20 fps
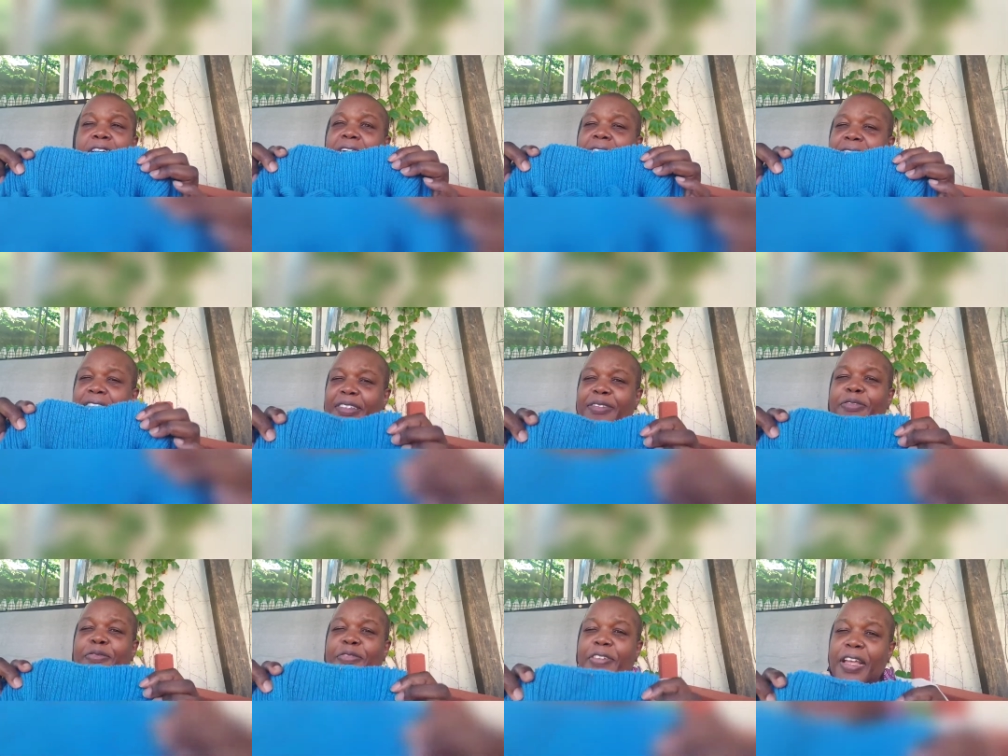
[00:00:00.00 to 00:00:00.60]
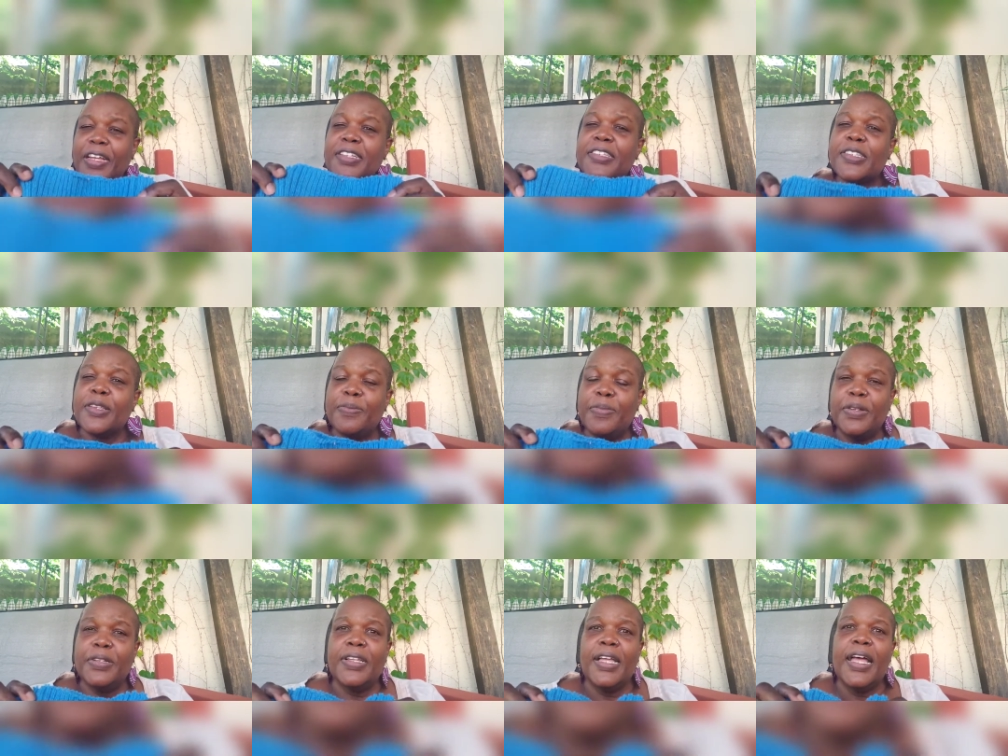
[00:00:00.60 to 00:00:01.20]
and as
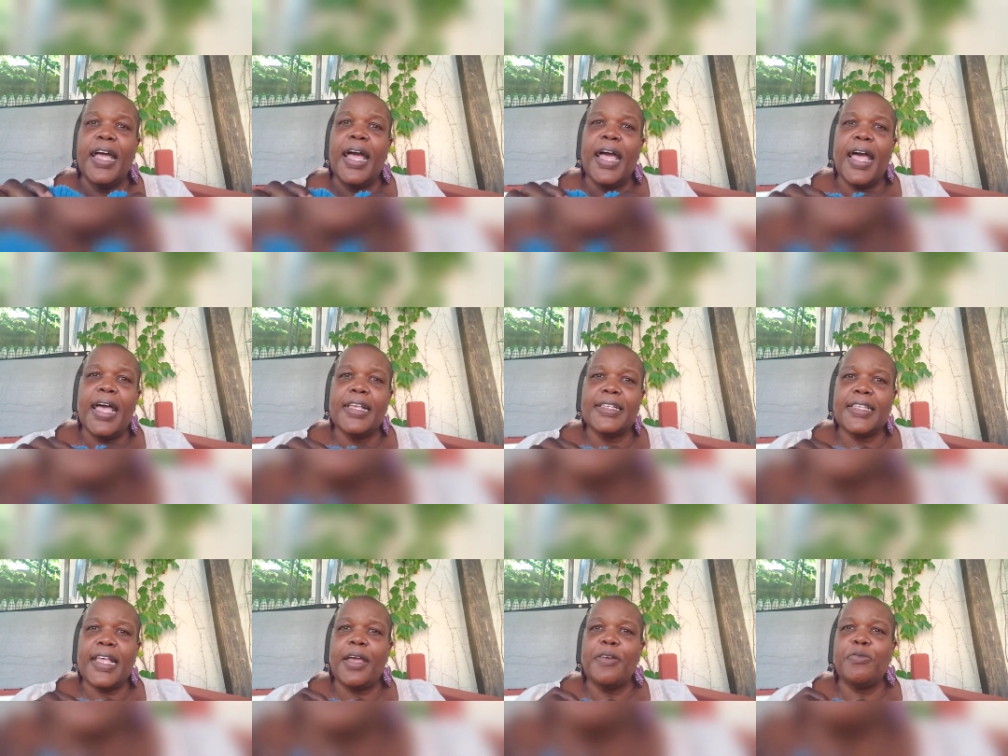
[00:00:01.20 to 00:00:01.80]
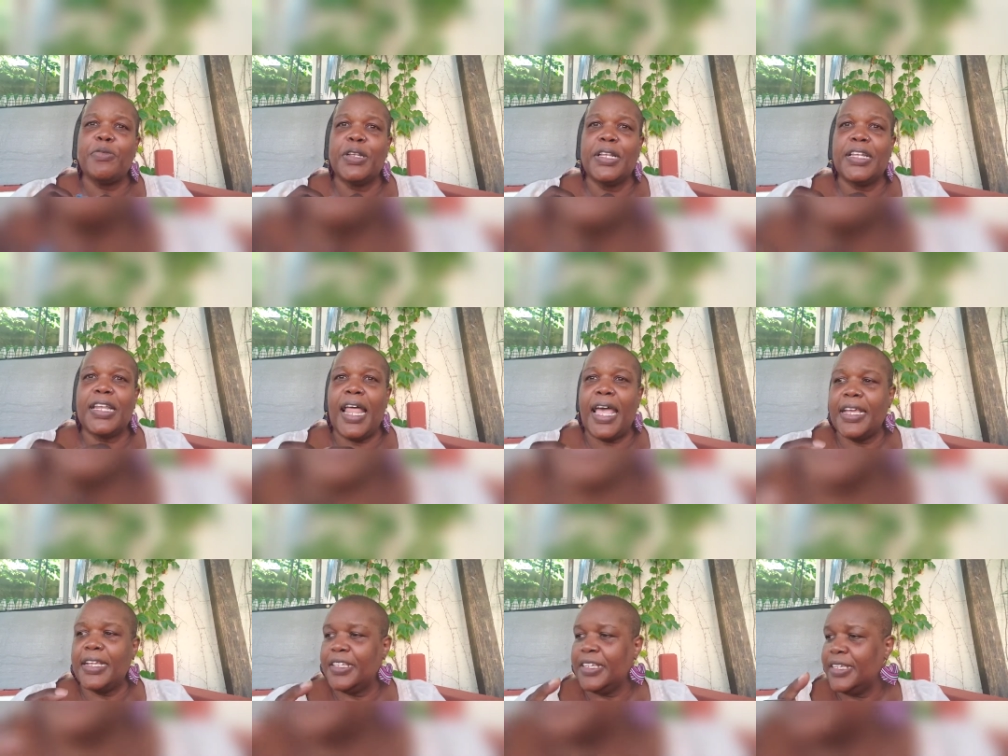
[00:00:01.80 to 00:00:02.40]
flexible as I would
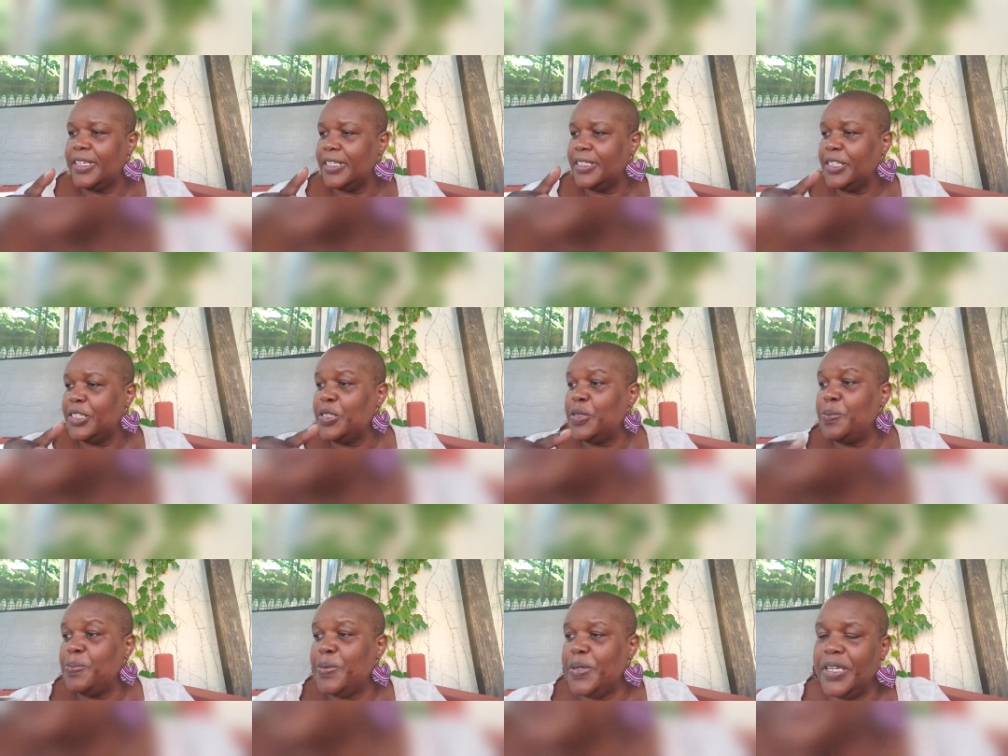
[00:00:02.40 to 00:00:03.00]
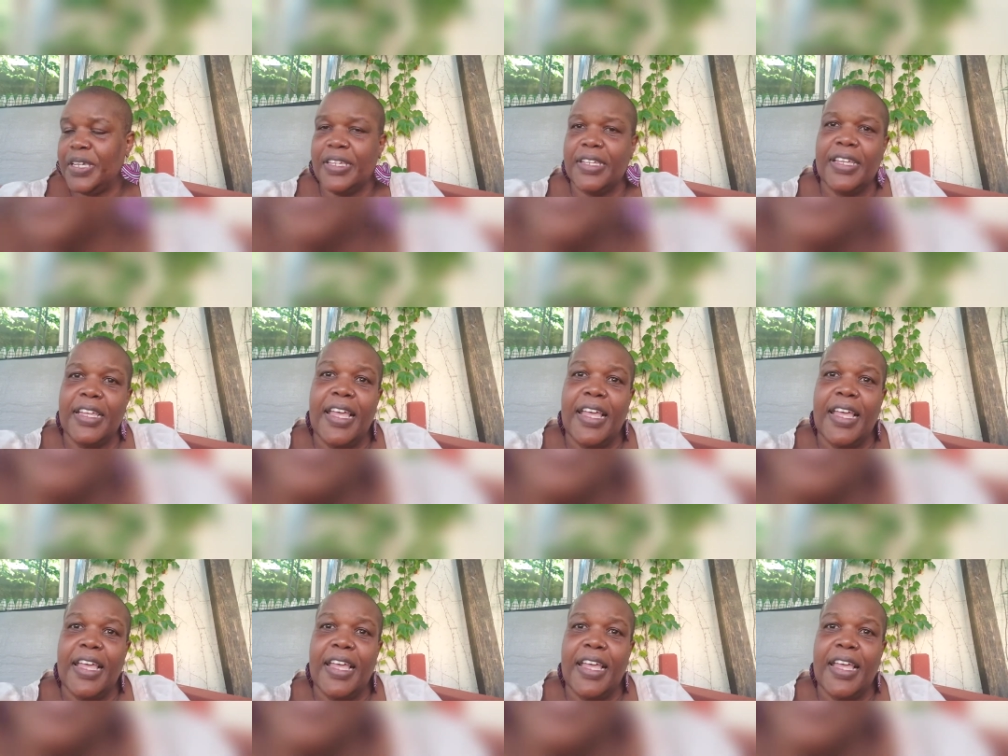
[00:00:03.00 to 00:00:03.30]
like it to be.